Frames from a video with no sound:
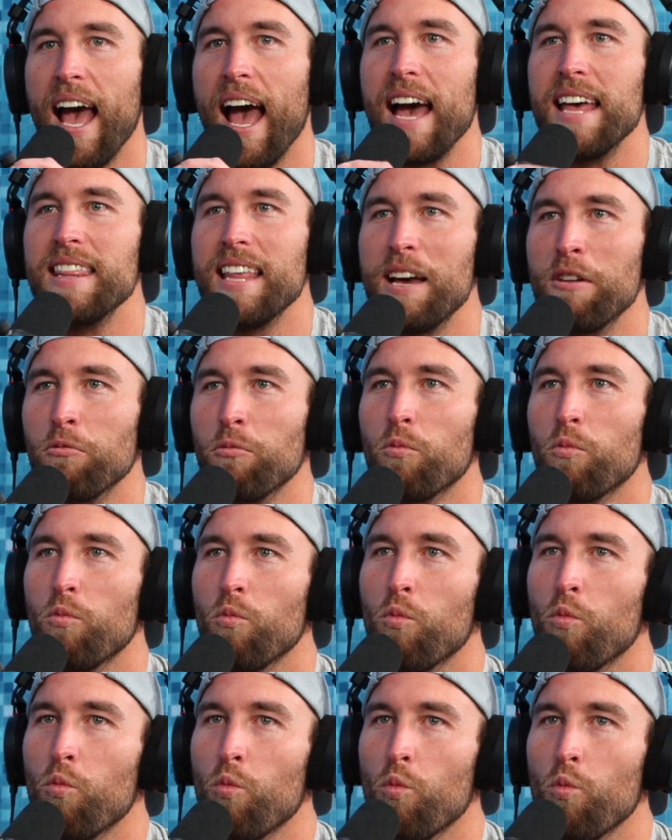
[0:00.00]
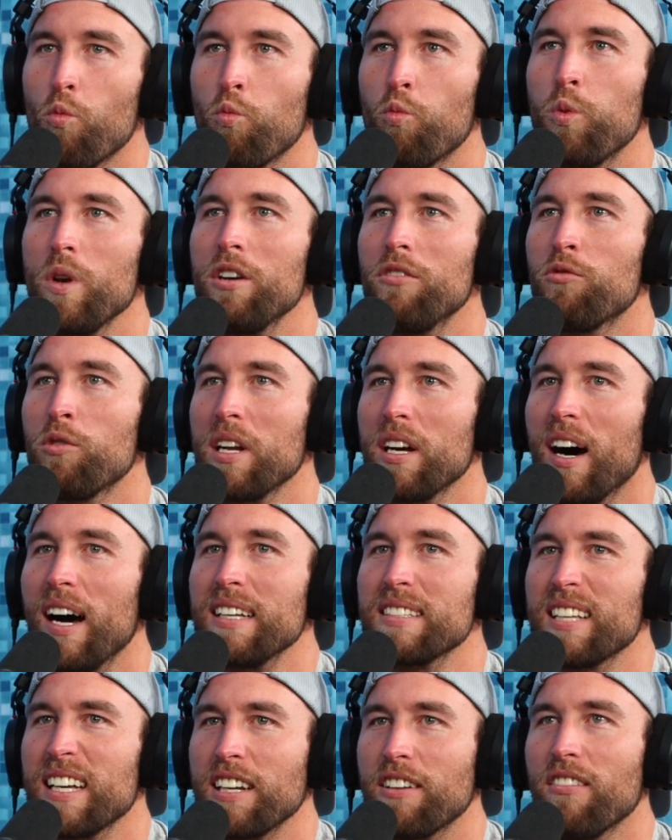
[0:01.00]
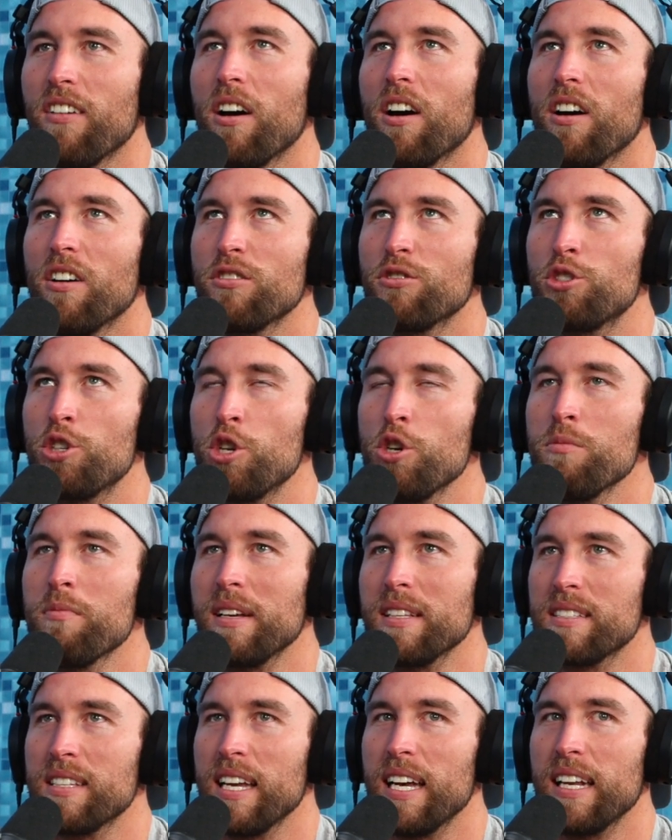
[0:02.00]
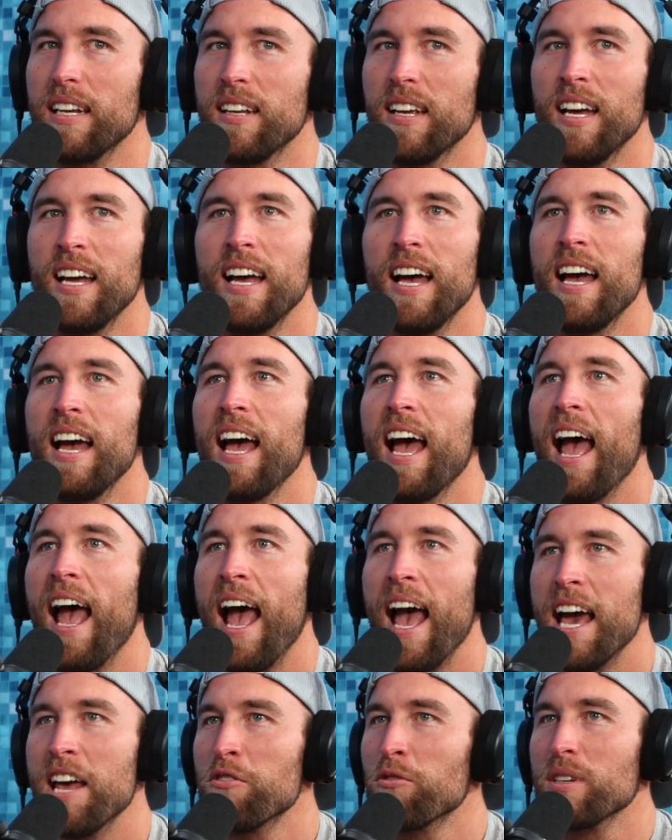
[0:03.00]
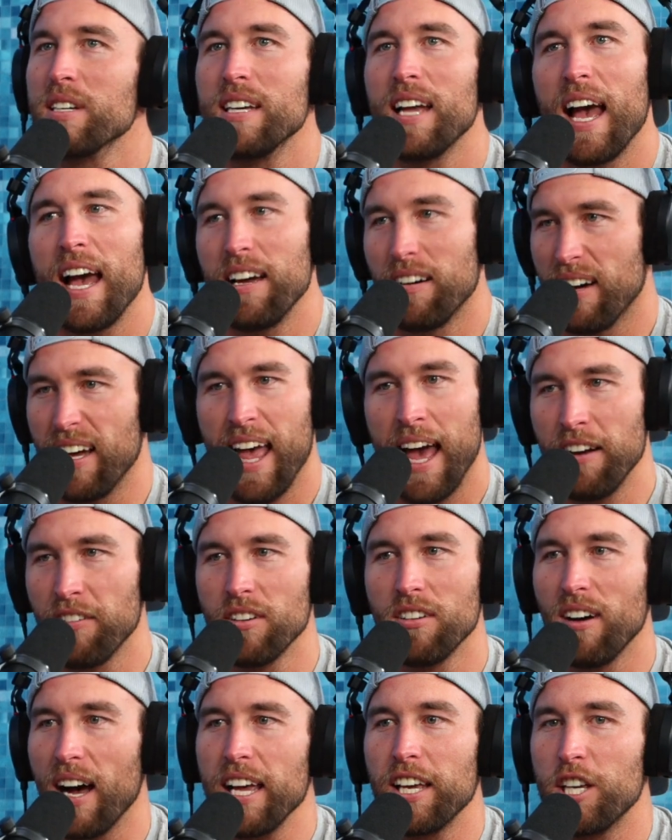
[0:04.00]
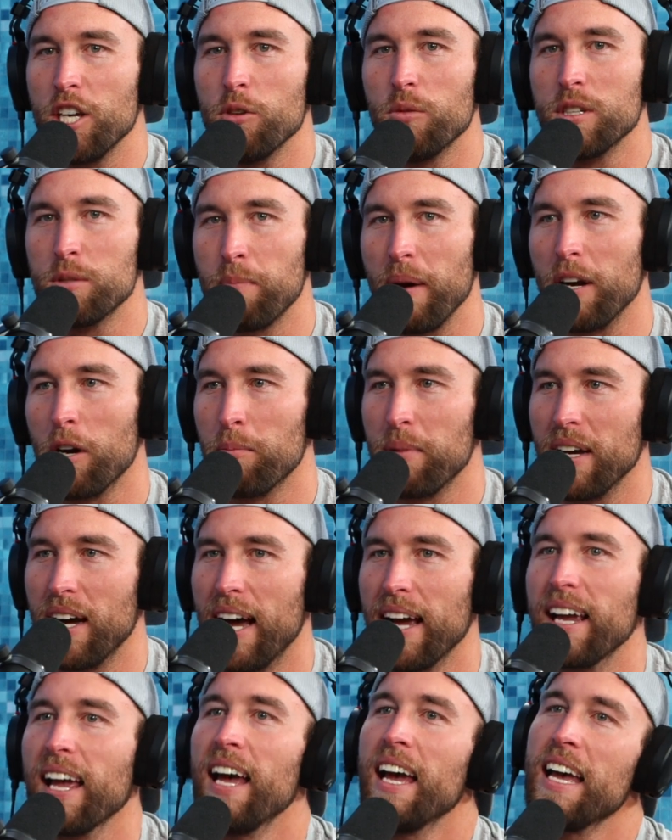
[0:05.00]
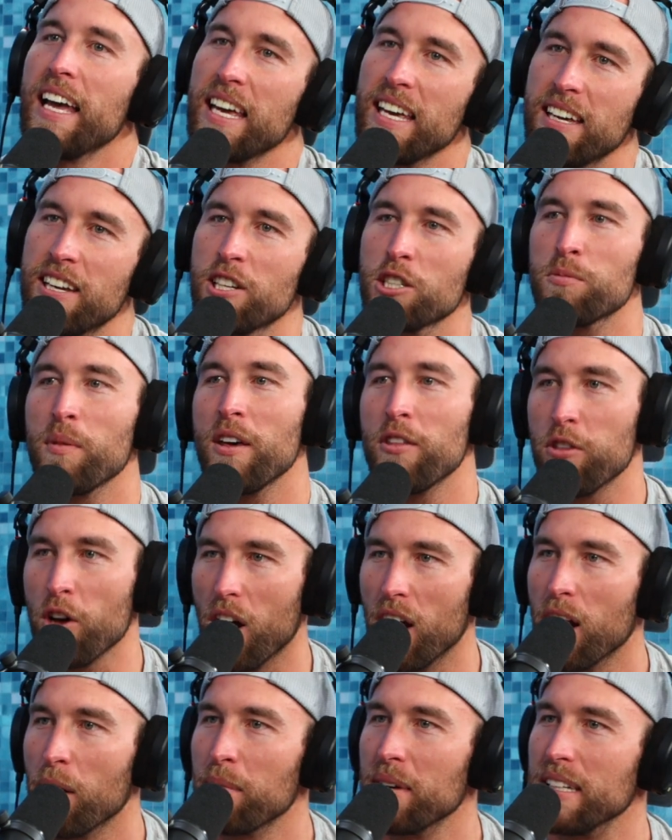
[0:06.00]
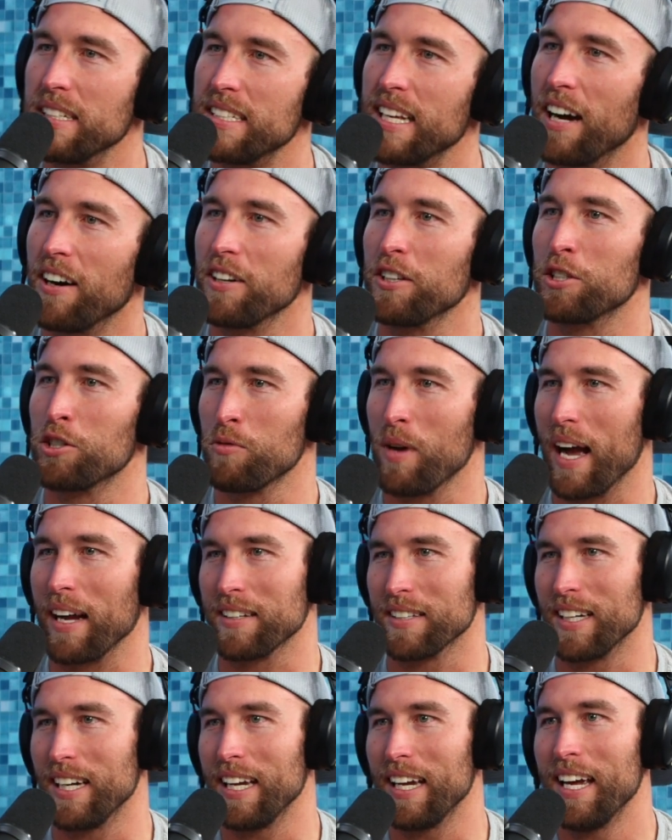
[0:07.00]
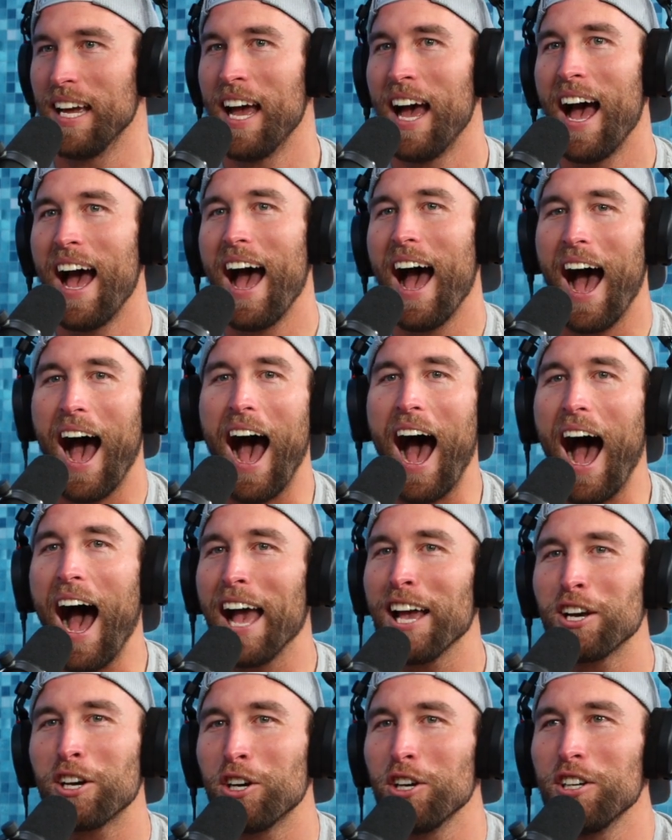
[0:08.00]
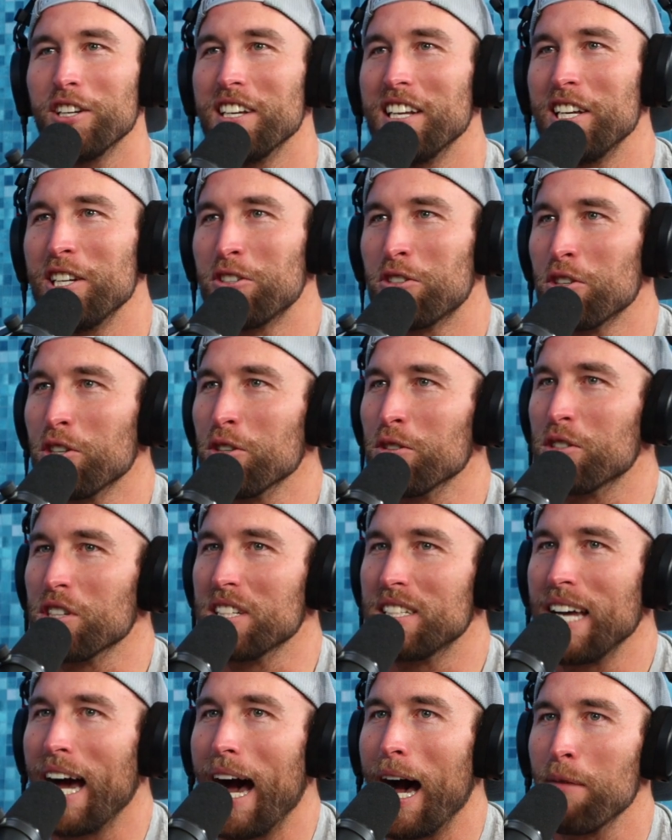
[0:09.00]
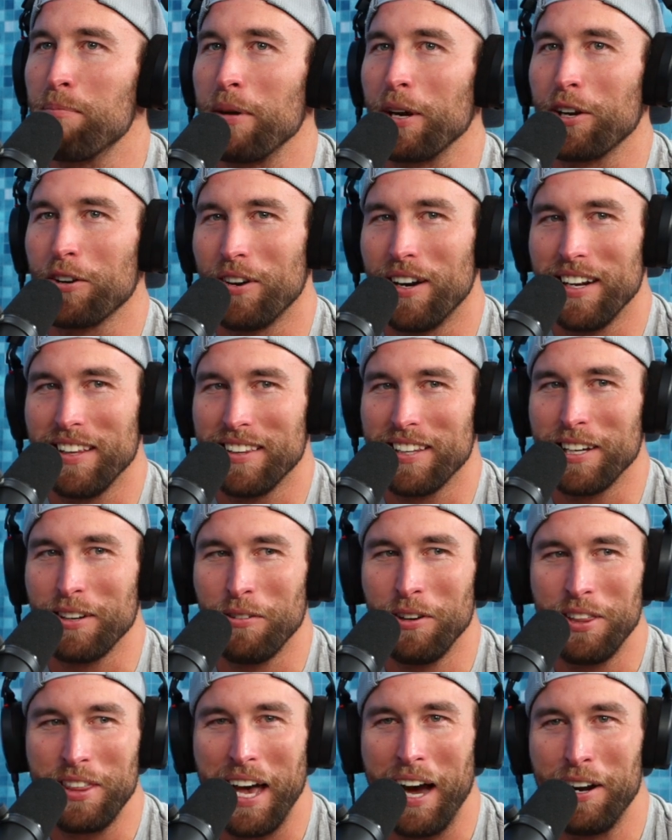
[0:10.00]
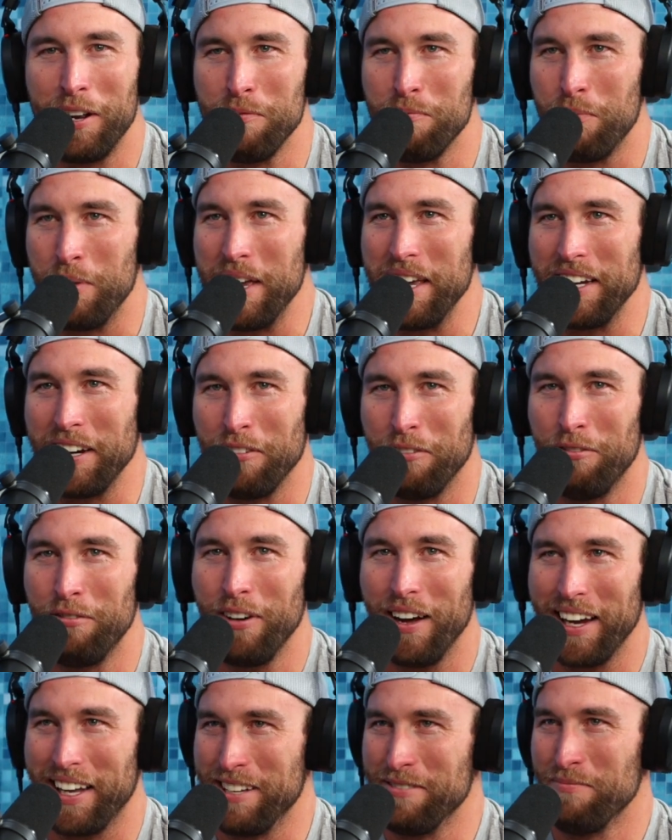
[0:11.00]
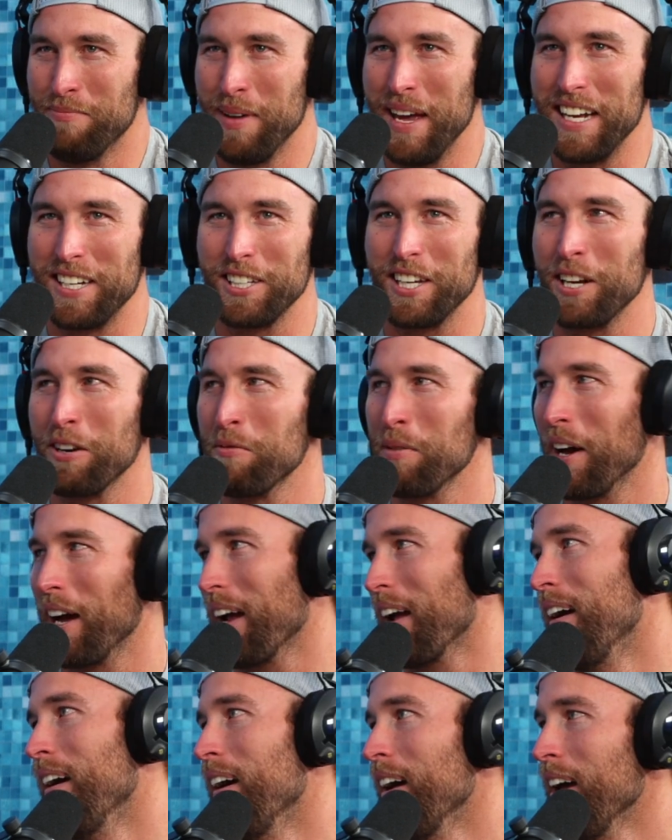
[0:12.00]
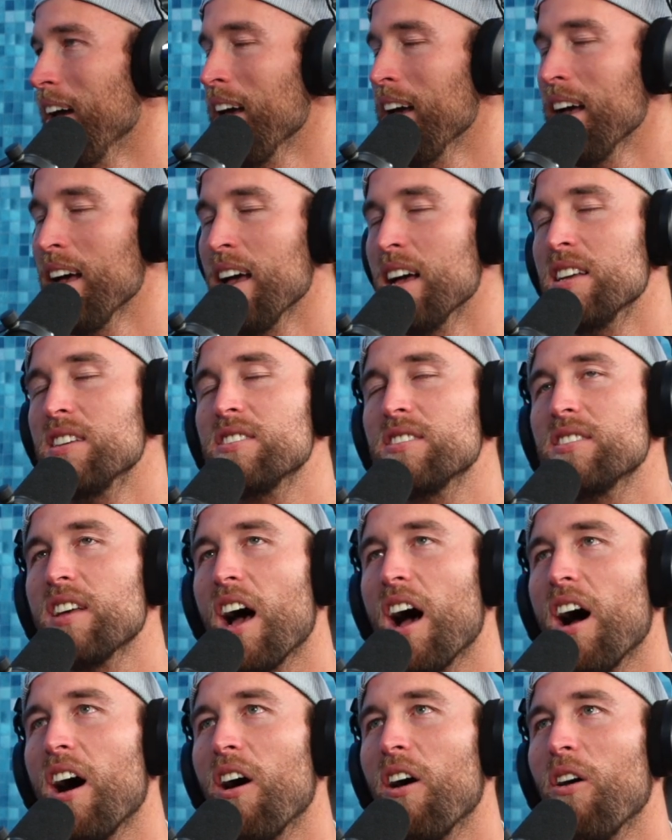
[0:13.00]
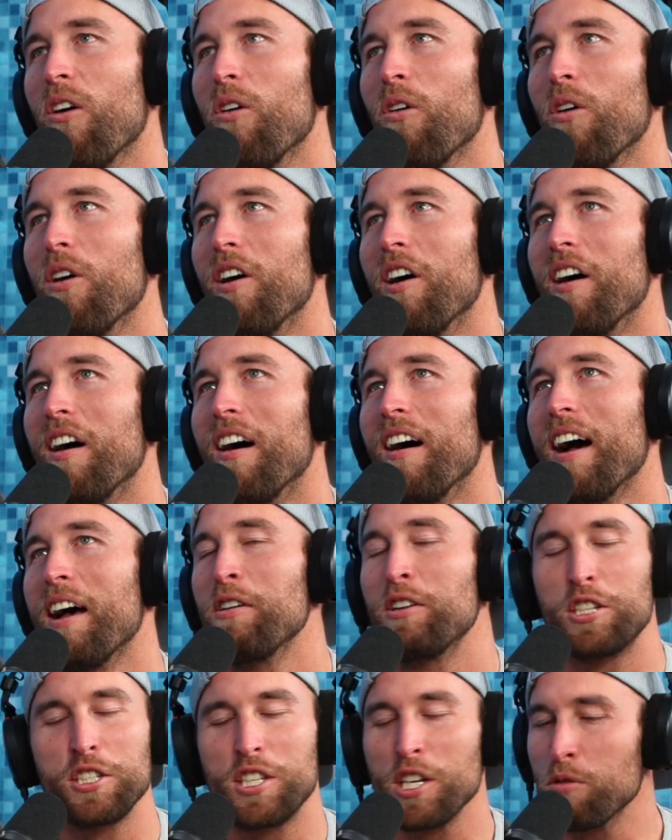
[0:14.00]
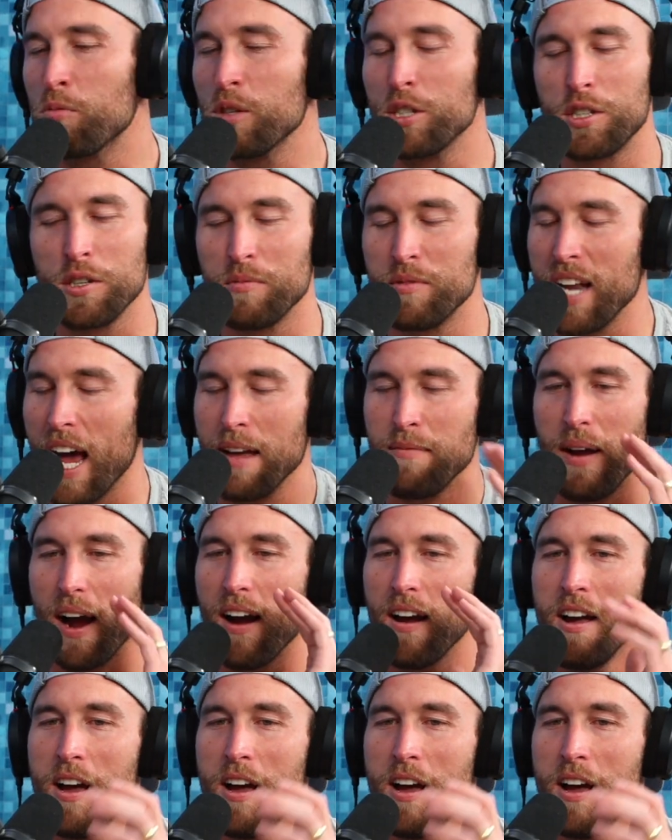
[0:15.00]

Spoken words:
and then we realized like 2 months in, Henry like you was better at being like, here's my thought, I'm going to tell it directly. I couldn't introduce a topic or anything without it being a fucking bitch. Like it'd be like, so it was a nightmare.